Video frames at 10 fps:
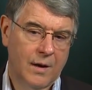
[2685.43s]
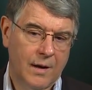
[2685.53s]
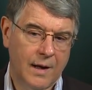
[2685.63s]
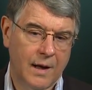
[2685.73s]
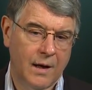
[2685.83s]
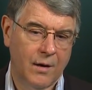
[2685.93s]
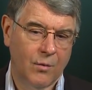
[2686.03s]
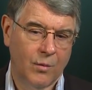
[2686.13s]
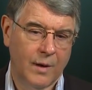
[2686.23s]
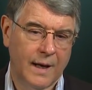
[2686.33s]
And
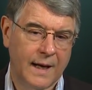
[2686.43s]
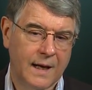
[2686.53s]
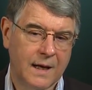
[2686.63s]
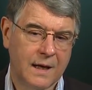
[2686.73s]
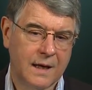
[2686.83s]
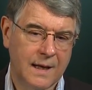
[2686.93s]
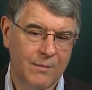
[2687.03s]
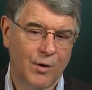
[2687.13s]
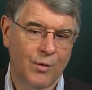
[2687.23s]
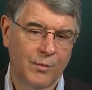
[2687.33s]
when I
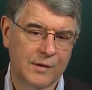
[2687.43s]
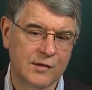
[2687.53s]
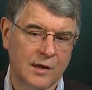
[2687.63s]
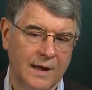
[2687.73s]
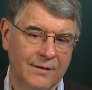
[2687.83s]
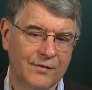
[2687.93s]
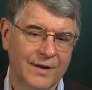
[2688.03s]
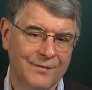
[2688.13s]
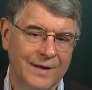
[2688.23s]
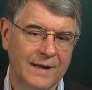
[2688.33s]
came home in July of
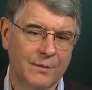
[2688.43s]
'70,